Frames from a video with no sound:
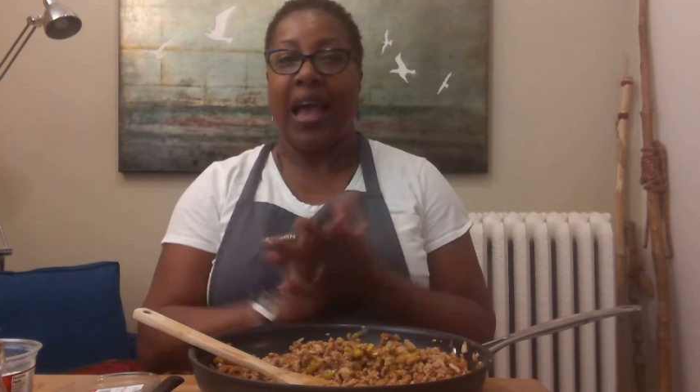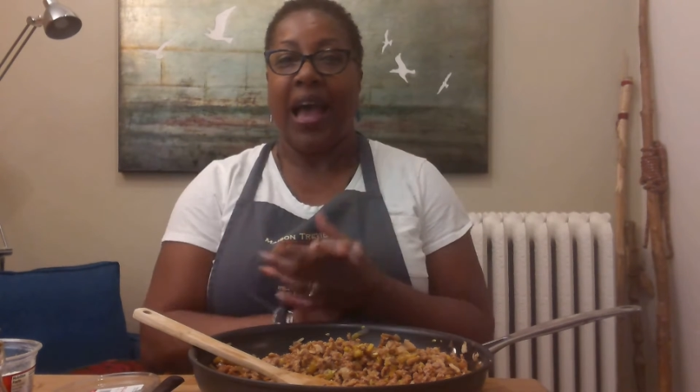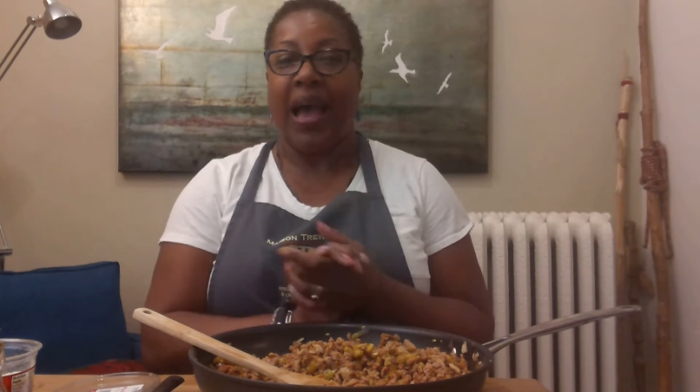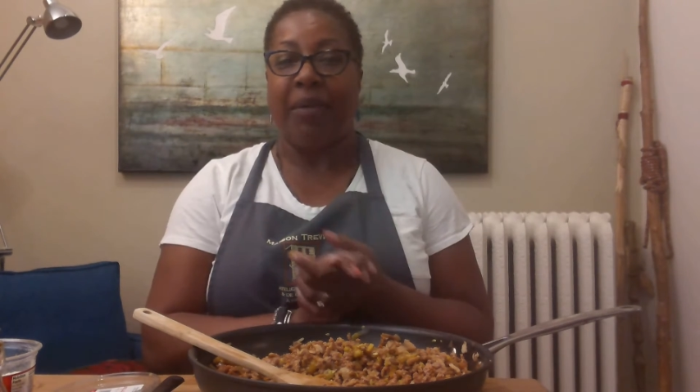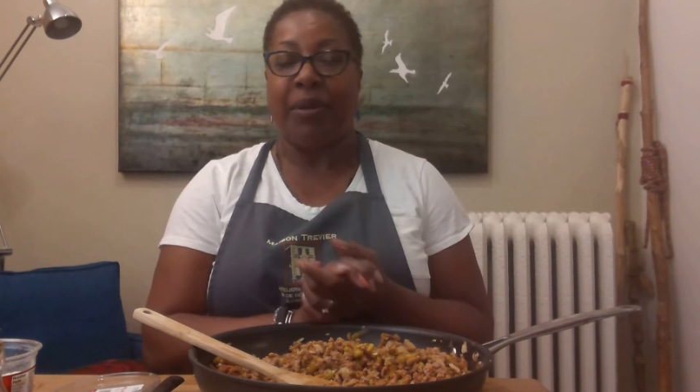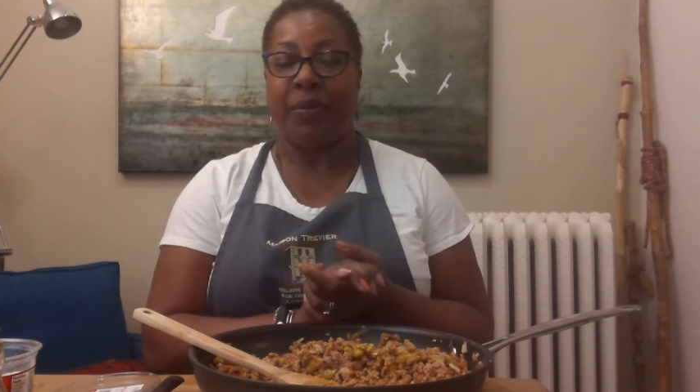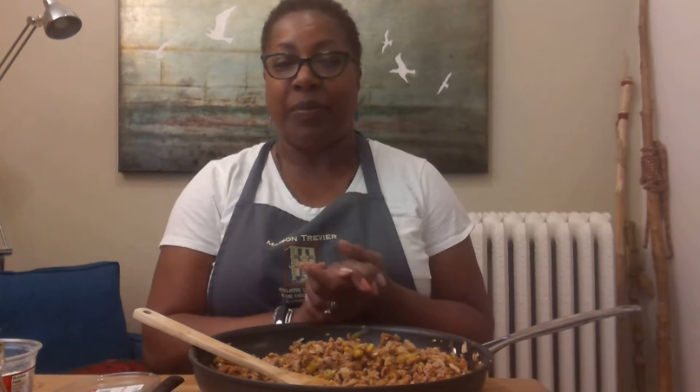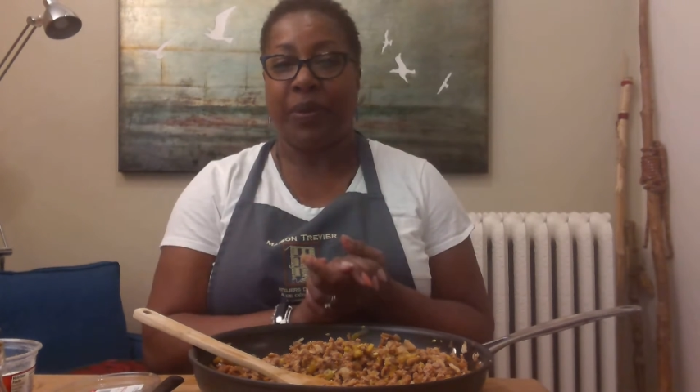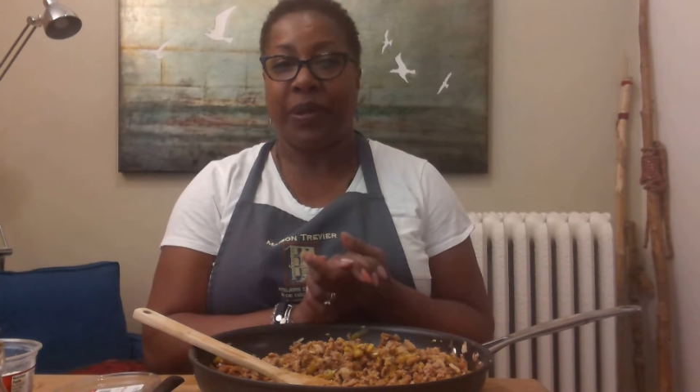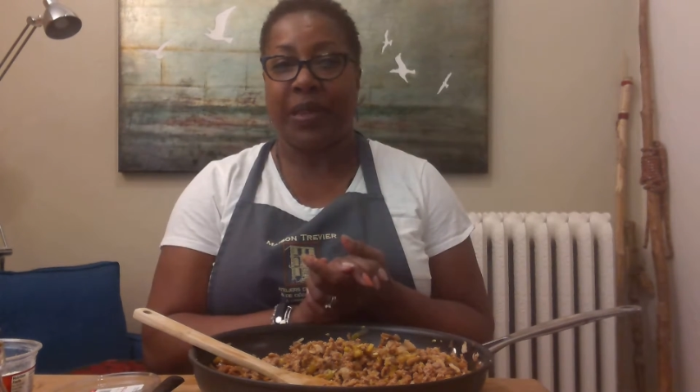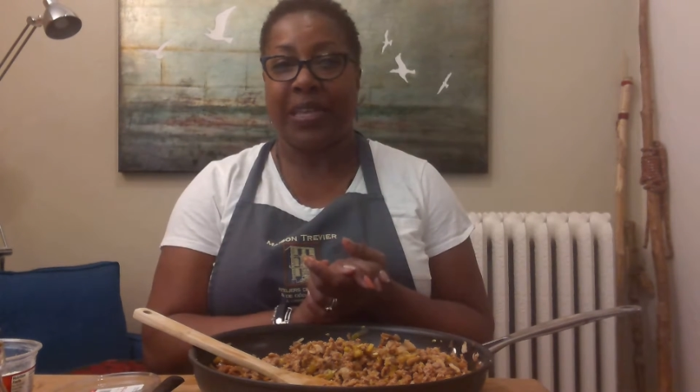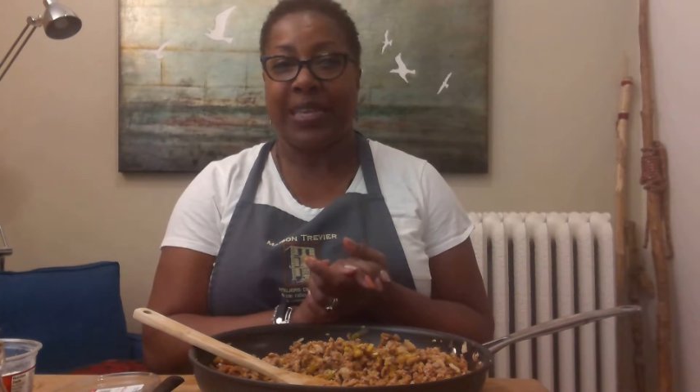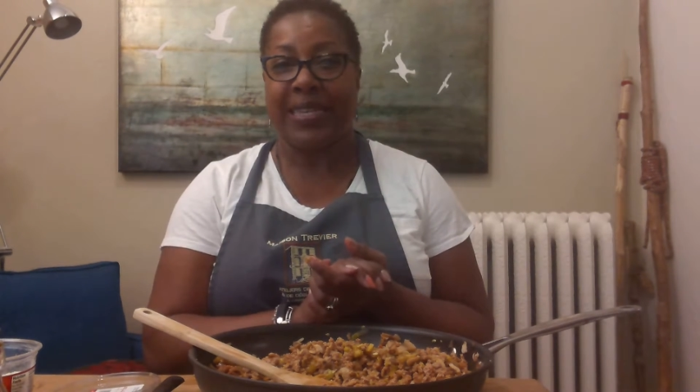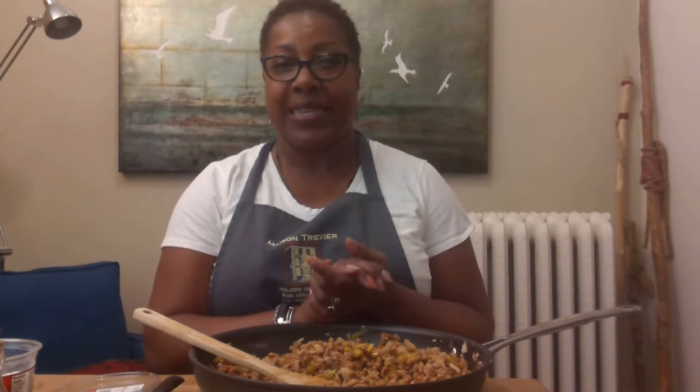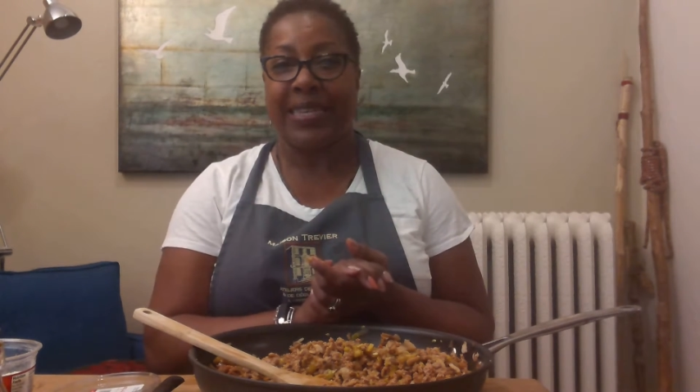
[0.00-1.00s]
I'm going to
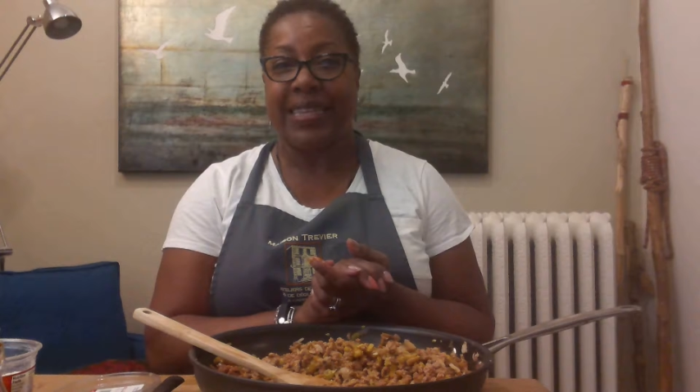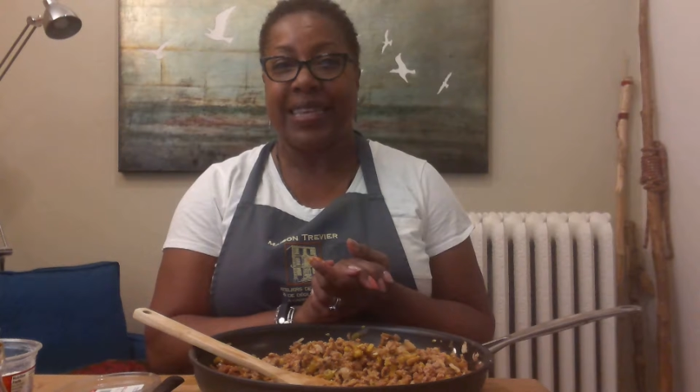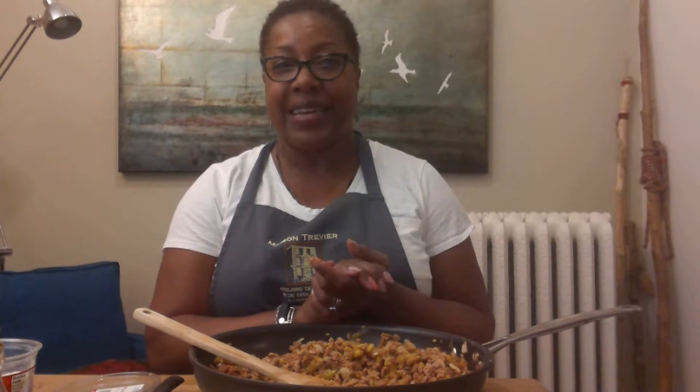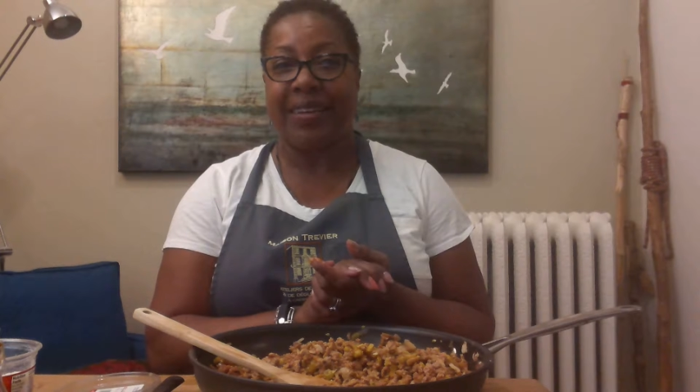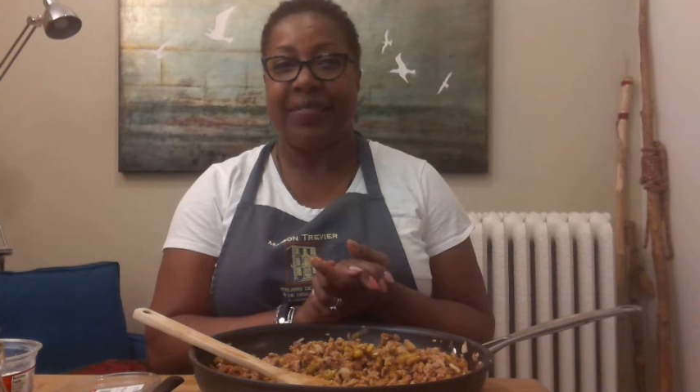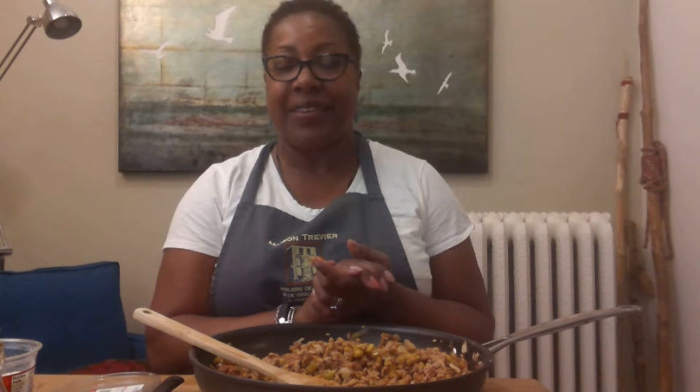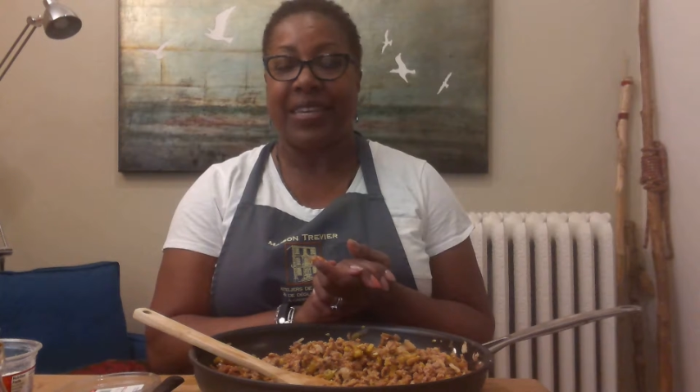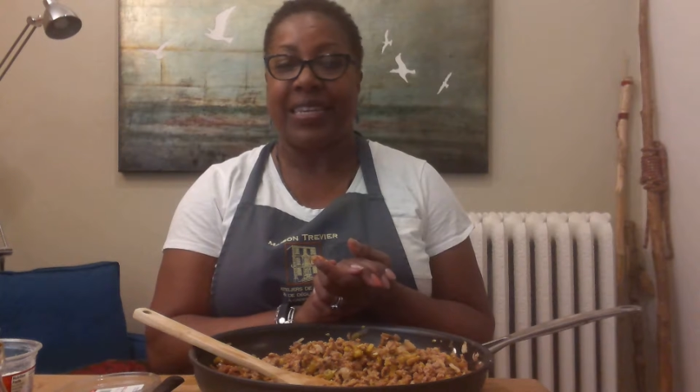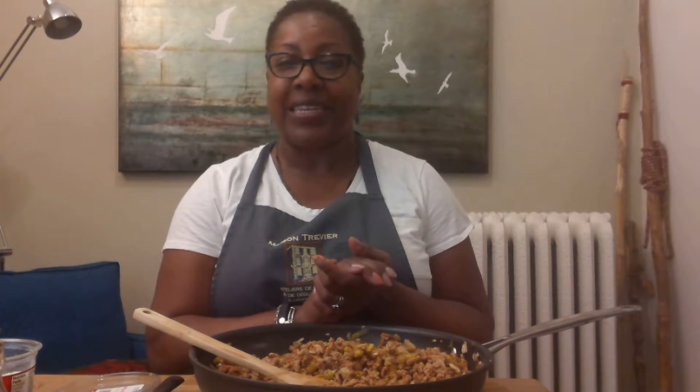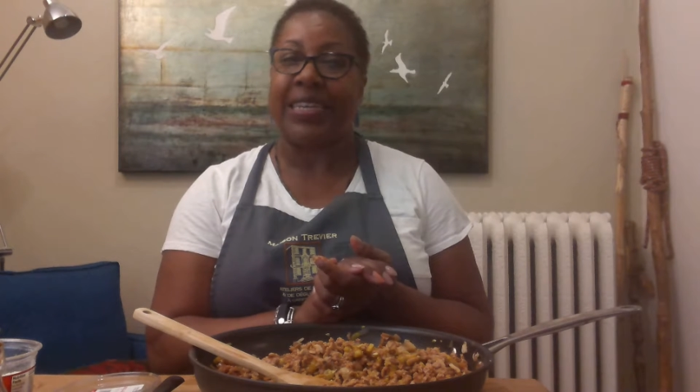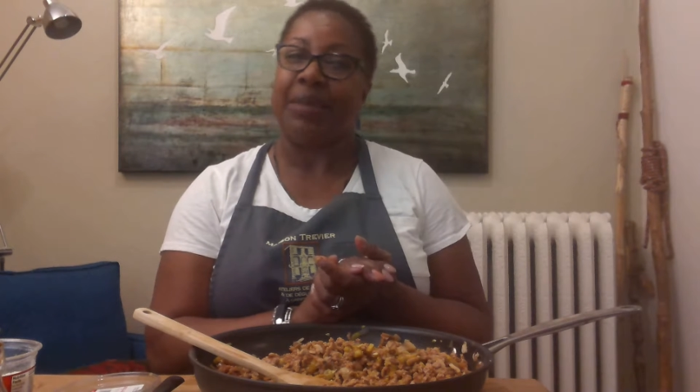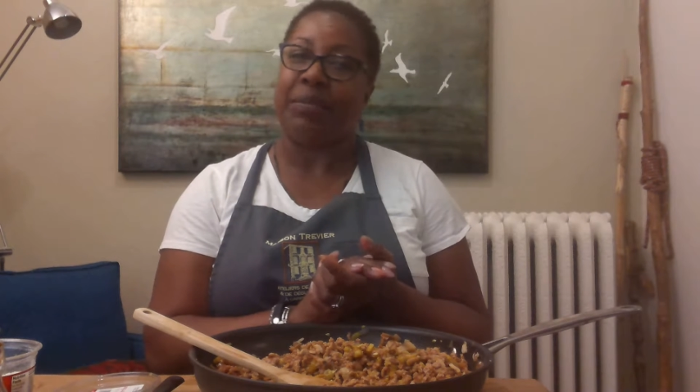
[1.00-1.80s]
put these in the oven.